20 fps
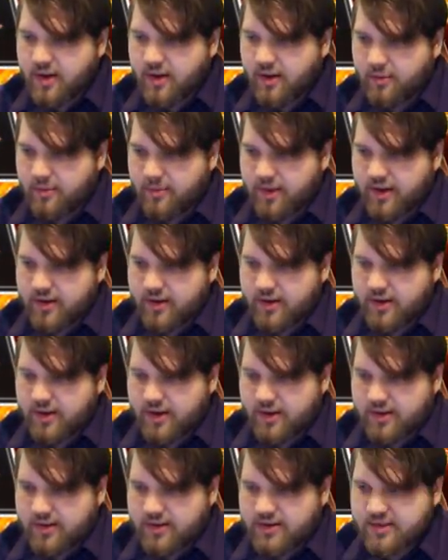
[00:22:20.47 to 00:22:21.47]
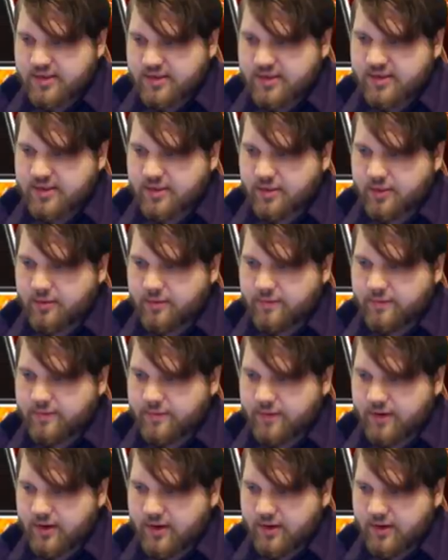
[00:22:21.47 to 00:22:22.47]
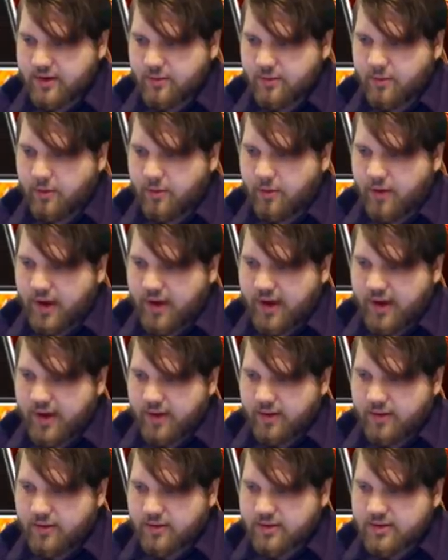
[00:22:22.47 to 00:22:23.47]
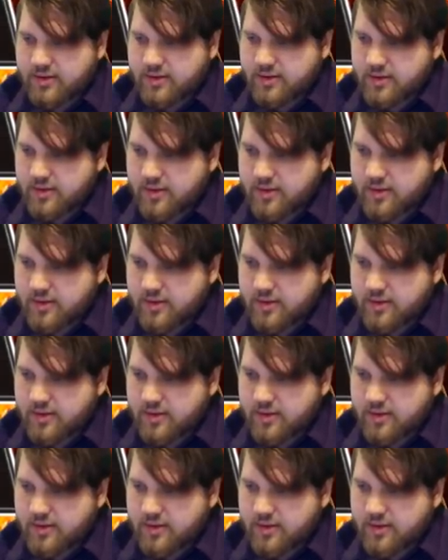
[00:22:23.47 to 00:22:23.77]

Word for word: Oh my god, this is so fucking wild.